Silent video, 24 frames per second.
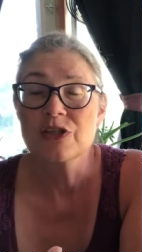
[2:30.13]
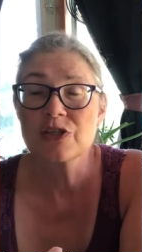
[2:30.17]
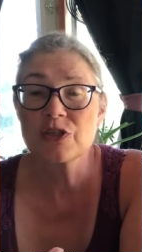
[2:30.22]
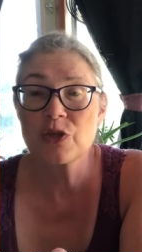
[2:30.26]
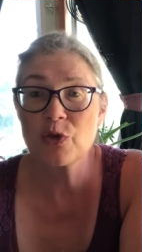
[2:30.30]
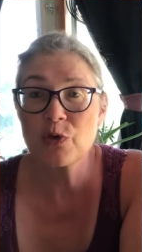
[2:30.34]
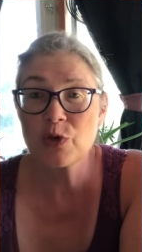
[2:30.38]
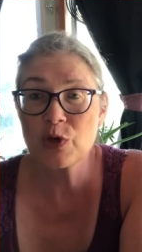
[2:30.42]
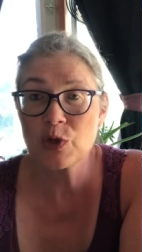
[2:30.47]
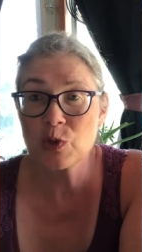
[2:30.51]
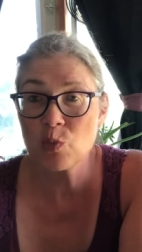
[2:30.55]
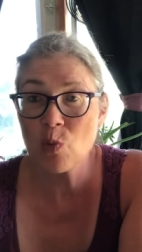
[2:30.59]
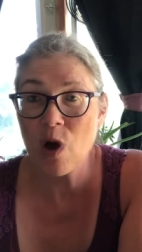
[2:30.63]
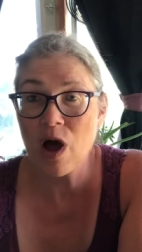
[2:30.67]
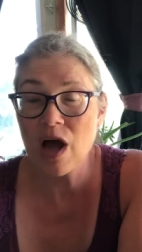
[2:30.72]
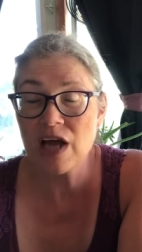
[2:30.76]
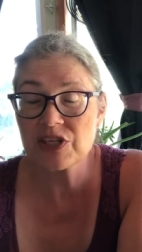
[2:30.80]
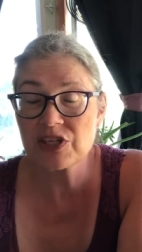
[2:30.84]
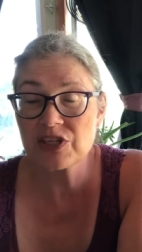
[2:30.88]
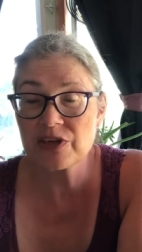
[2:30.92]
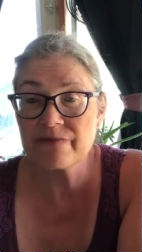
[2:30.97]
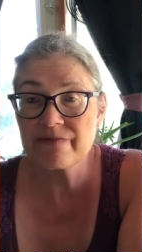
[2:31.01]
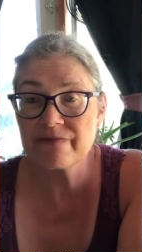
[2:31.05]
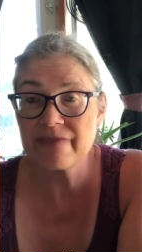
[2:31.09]
so you can
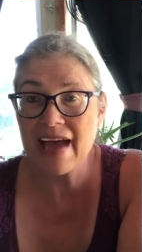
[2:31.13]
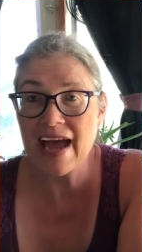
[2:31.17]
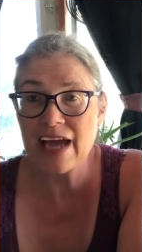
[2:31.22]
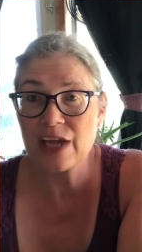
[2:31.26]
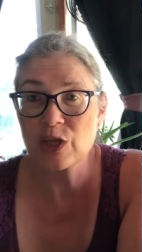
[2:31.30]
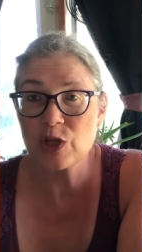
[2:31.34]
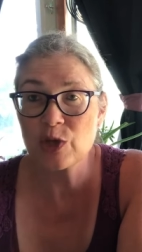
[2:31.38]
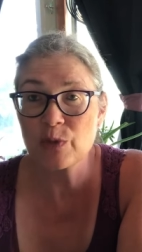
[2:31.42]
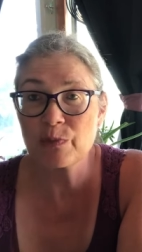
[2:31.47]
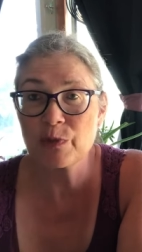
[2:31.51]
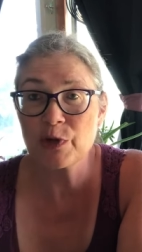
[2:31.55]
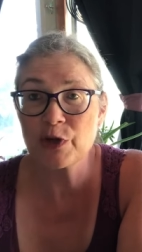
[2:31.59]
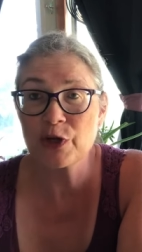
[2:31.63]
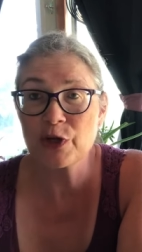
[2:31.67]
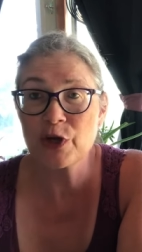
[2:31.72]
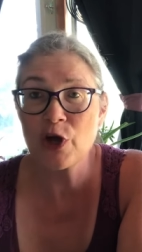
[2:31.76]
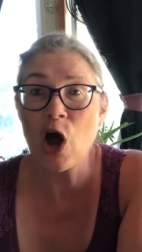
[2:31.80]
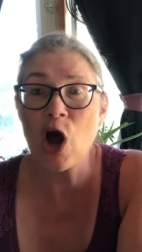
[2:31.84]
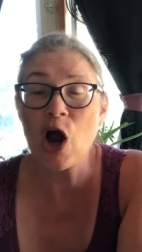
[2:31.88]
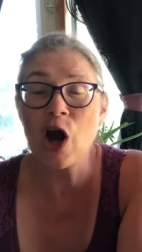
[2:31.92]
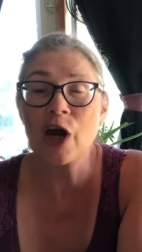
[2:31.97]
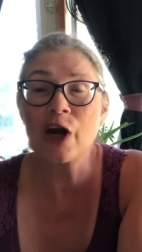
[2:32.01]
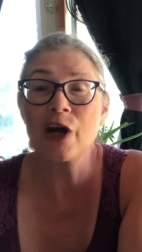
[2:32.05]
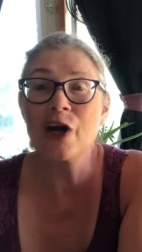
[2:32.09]
wash and vacuum your
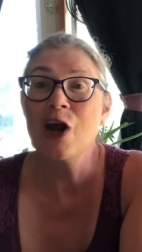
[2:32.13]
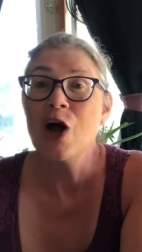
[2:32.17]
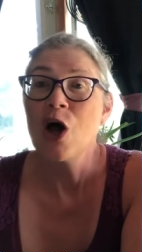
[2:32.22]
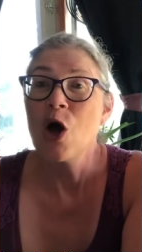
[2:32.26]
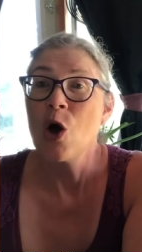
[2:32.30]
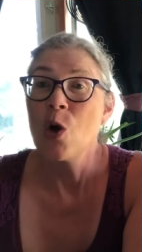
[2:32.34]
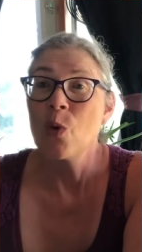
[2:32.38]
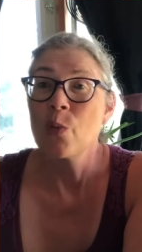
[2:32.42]
car.